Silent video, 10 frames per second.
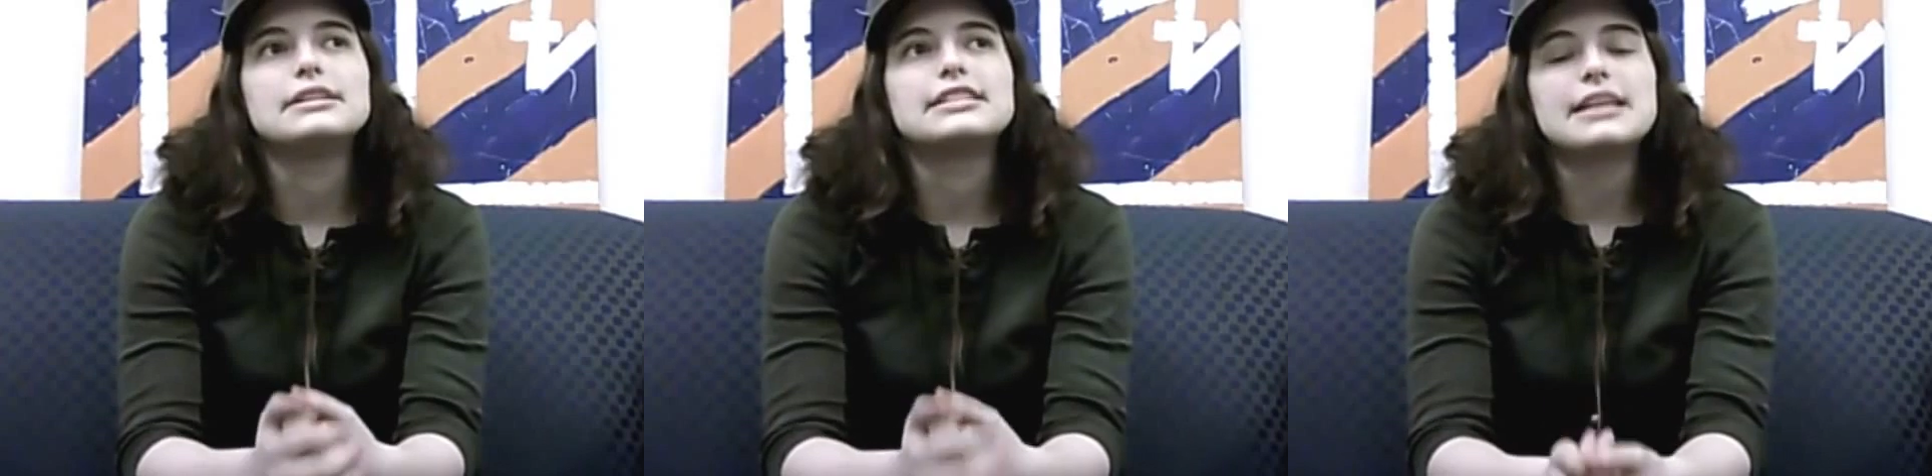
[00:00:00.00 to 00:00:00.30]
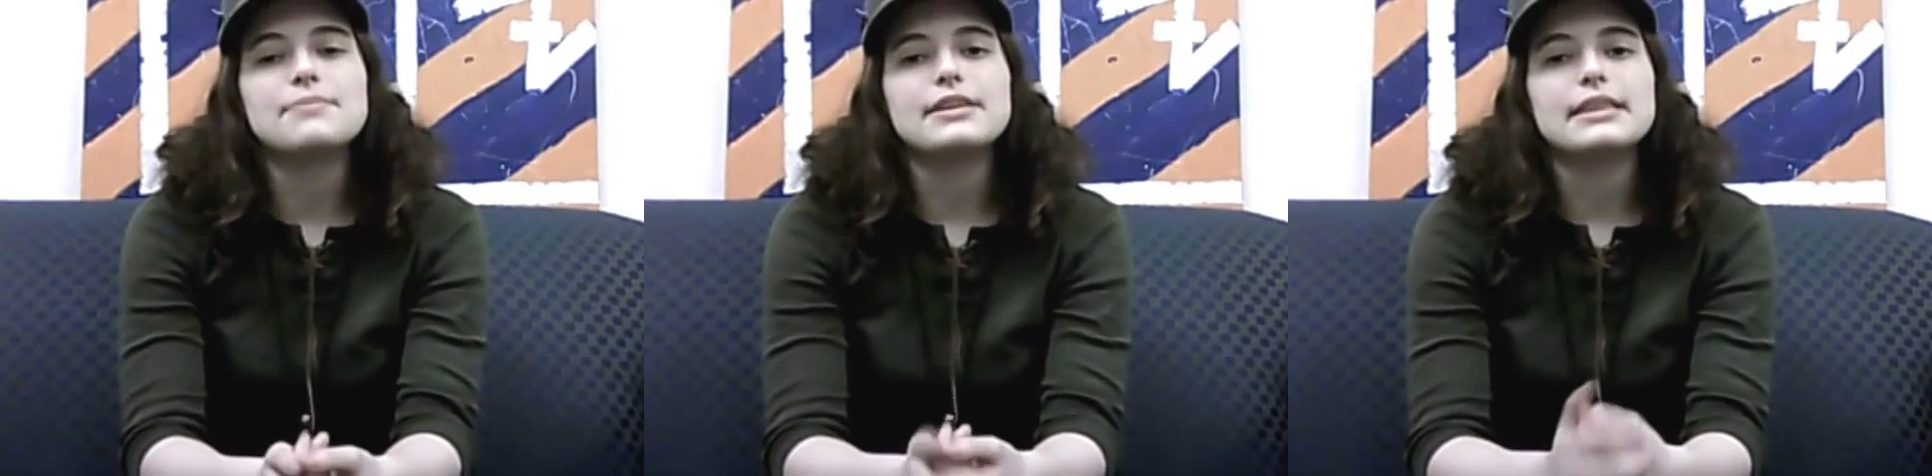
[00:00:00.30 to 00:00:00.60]

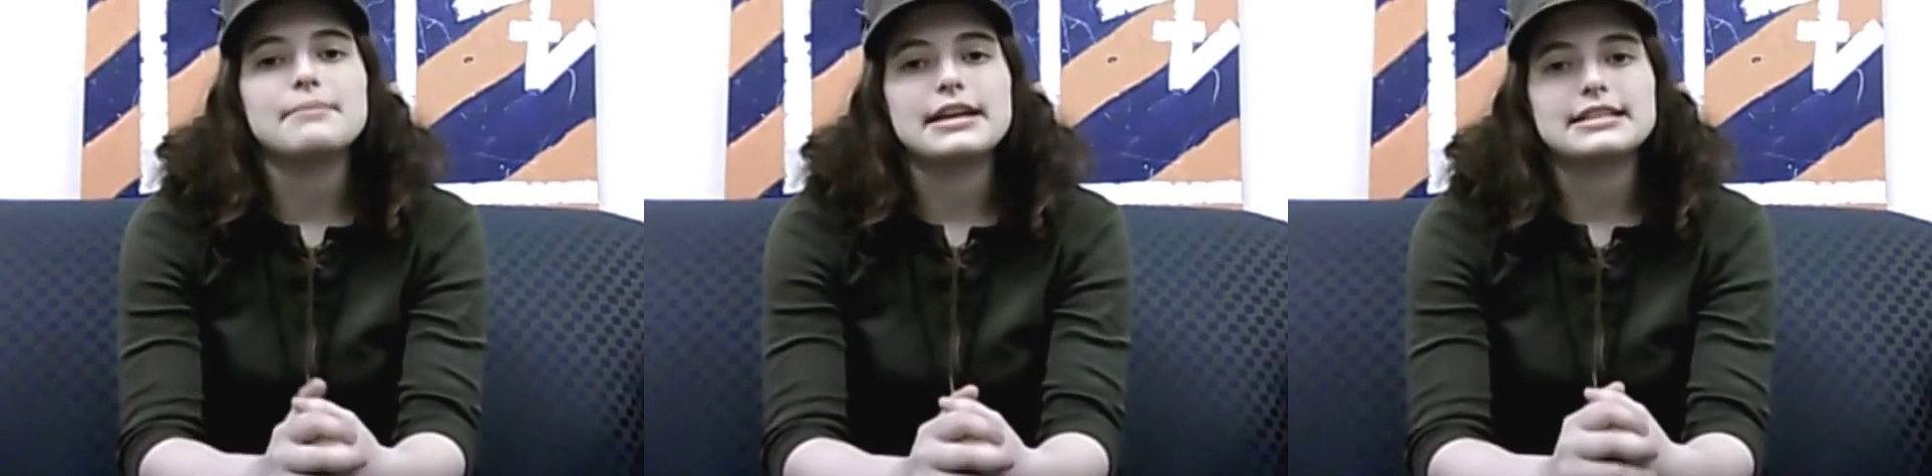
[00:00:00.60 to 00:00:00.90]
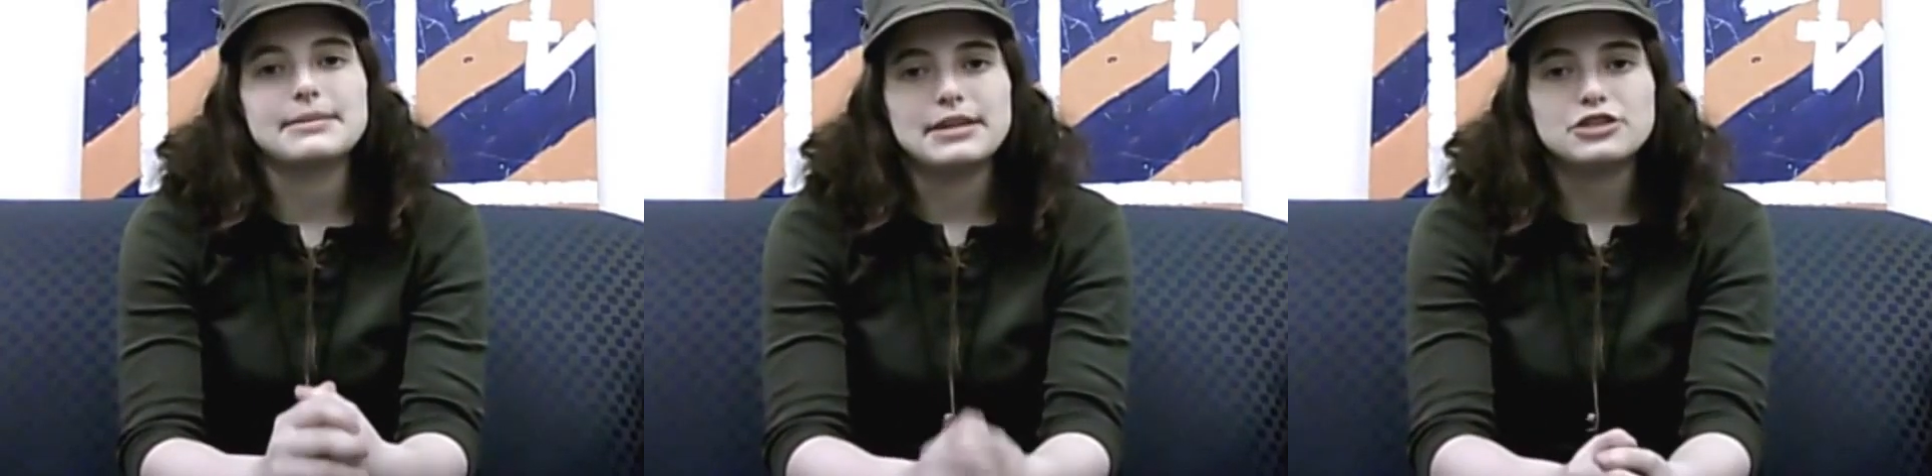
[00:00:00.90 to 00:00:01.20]
something that
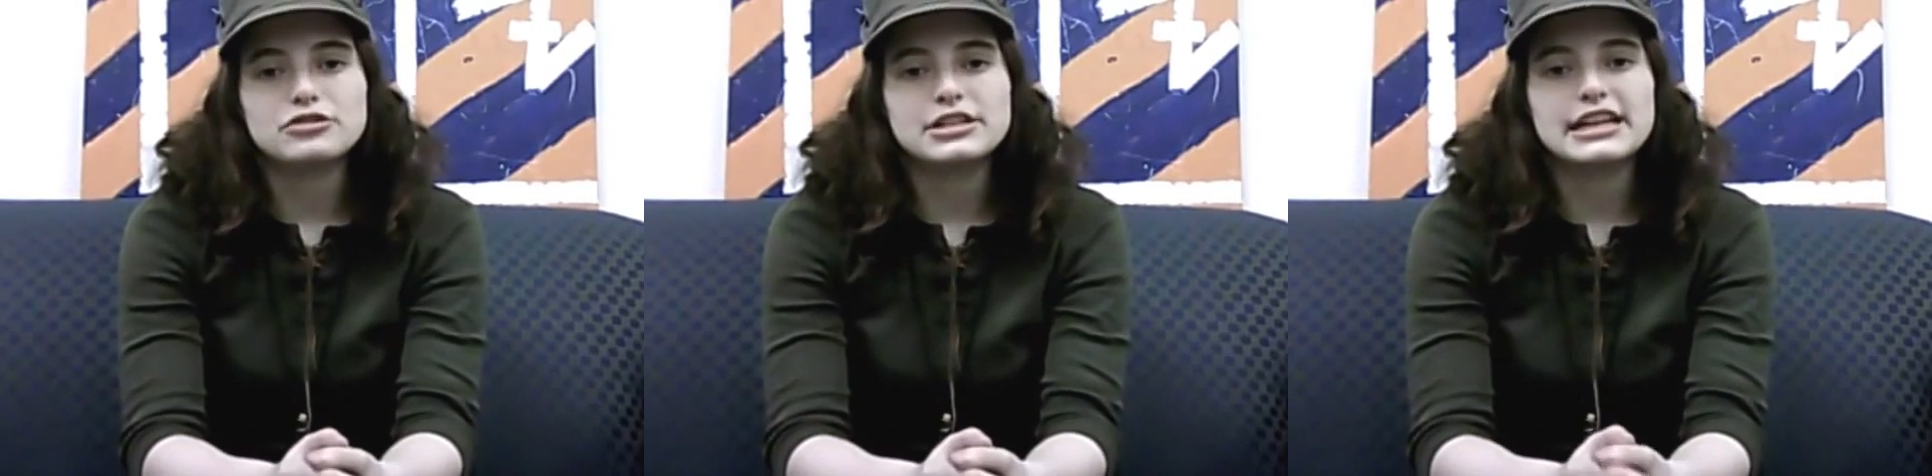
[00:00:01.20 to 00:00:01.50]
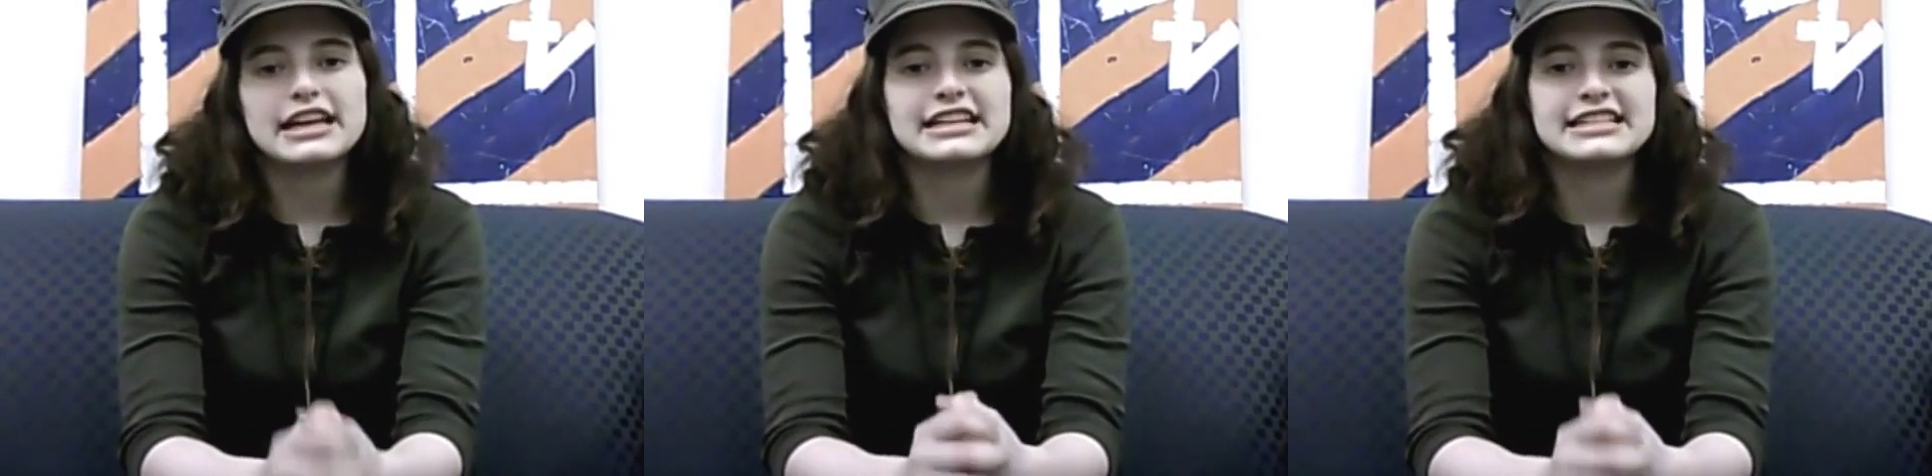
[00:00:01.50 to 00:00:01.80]
makes them
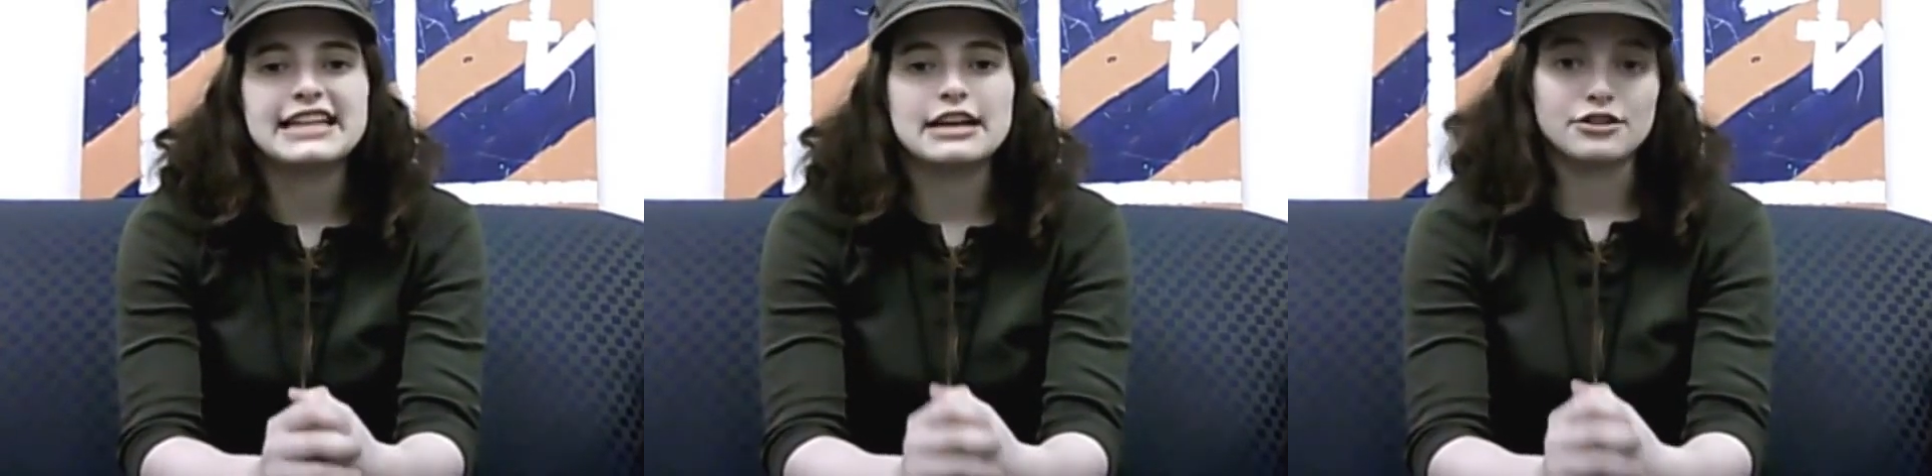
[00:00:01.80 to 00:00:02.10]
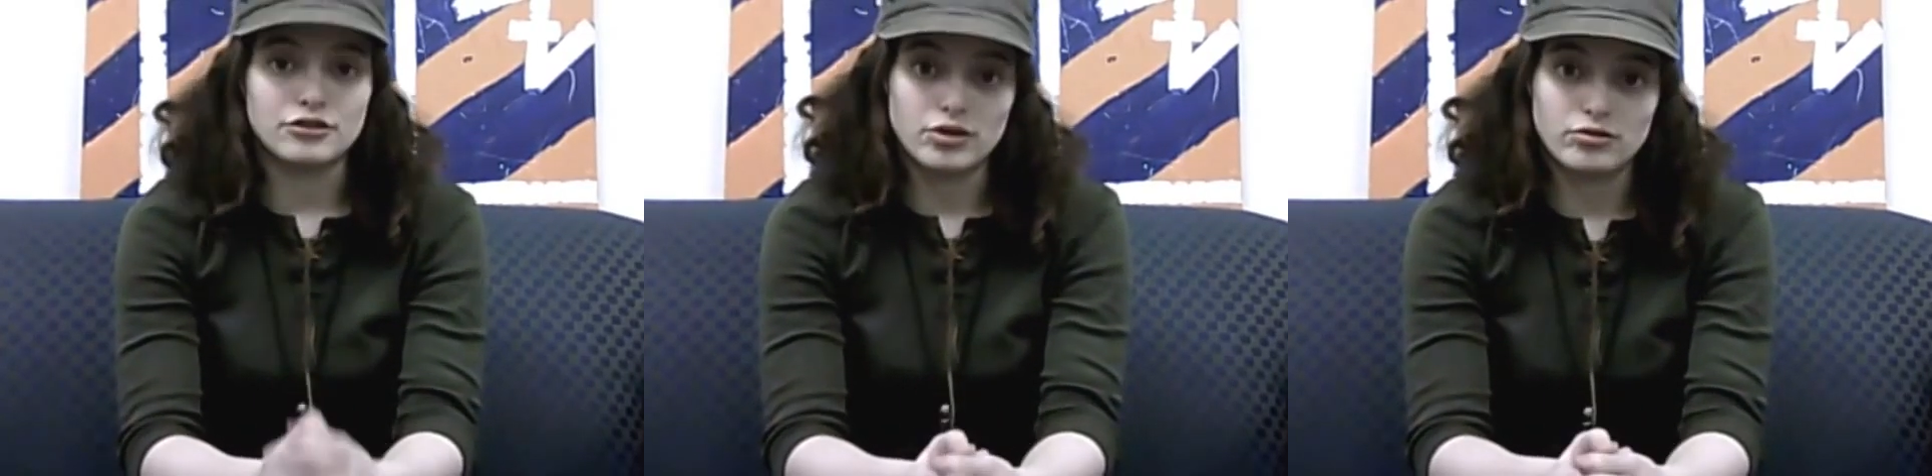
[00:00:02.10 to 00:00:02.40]
interesting and can stand
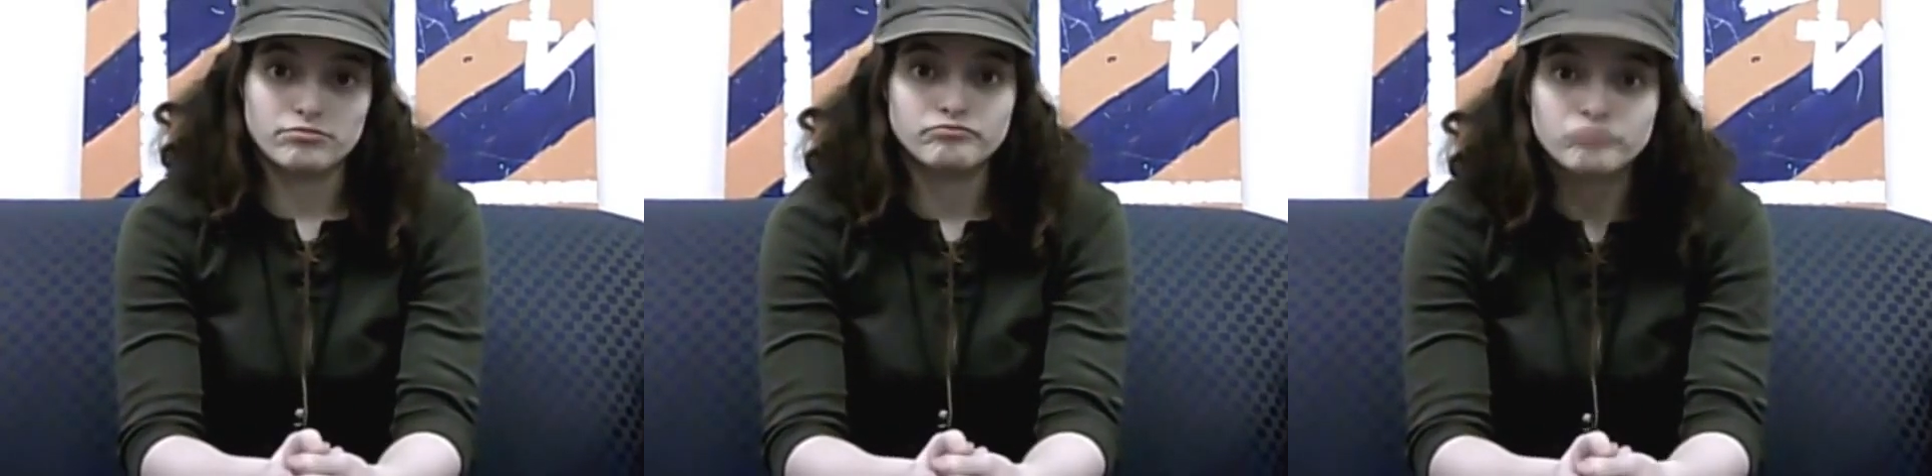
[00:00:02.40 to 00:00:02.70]
on their own.